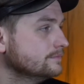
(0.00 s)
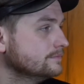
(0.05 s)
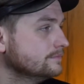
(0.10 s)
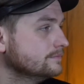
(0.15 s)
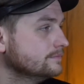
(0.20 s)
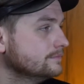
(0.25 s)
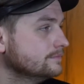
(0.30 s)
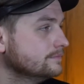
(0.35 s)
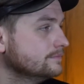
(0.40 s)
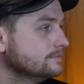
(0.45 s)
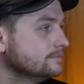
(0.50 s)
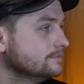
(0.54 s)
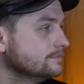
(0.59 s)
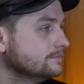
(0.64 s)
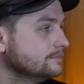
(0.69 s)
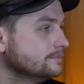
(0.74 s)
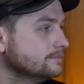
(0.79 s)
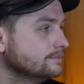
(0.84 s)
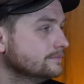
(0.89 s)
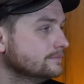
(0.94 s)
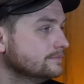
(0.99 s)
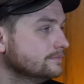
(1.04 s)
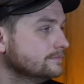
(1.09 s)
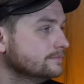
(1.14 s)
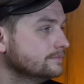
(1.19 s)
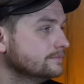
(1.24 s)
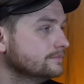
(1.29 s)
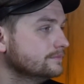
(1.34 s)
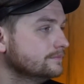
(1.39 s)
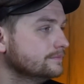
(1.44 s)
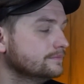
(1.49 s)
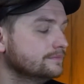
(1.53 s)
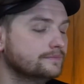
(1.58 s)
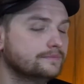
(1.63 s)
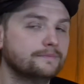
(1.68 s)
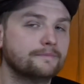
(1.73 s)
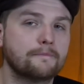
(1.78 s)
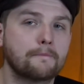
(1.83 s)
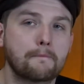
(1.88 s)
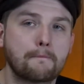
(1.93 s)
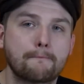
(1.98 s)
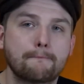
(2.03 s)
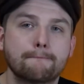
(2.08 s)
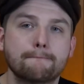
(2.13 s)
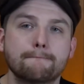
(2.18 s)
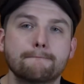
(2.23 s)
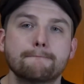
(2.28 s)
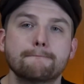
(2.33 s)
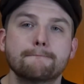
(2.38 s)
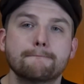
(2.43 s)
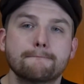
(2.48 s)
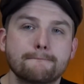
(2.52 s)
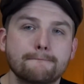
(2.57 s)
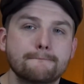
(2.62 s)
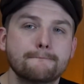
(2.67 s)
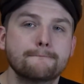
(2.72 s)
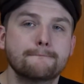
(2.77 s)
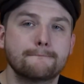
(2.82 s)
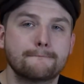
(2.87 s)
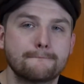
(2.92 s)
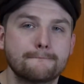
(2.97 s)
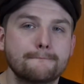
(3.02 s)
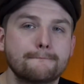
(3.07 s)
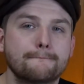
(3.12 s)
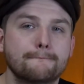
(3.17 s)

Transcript: (silent)